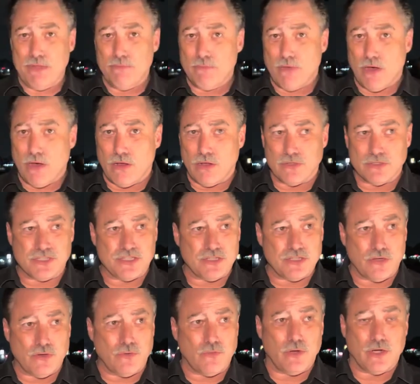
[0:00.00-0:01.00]
mall,
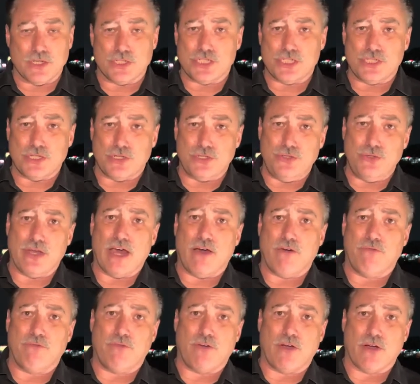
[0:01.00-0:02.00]
so want to show you how
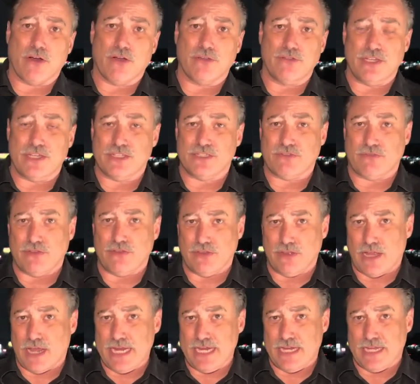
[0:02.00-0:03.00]
far this
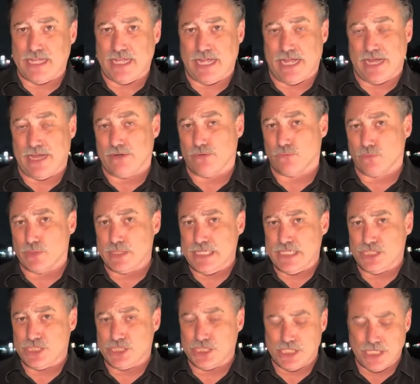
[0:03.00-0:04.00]
light can
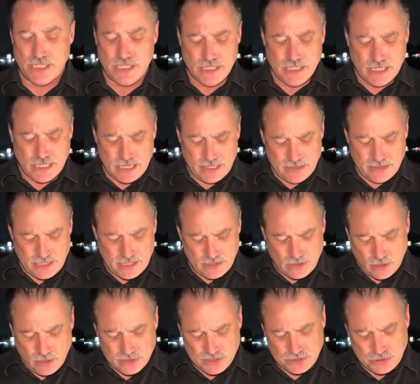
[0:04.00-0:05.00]
reach, and then
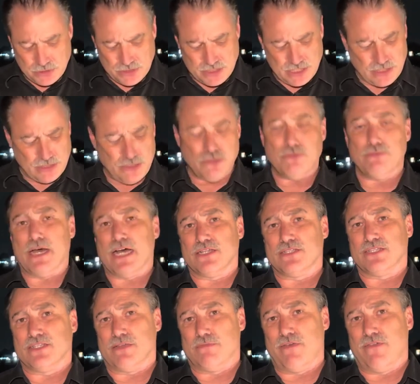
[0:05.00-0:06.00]
also tell you about
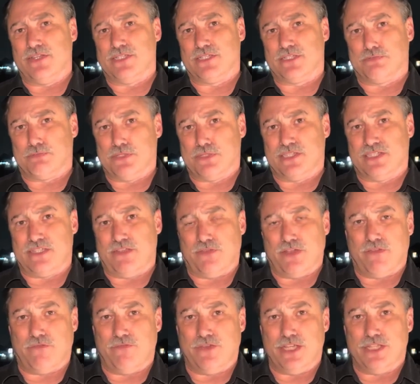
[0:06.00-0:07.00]
some of its specific
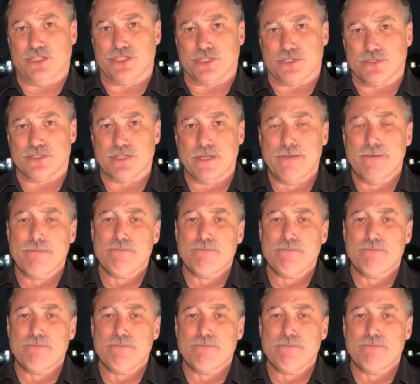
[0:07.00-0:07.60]
features.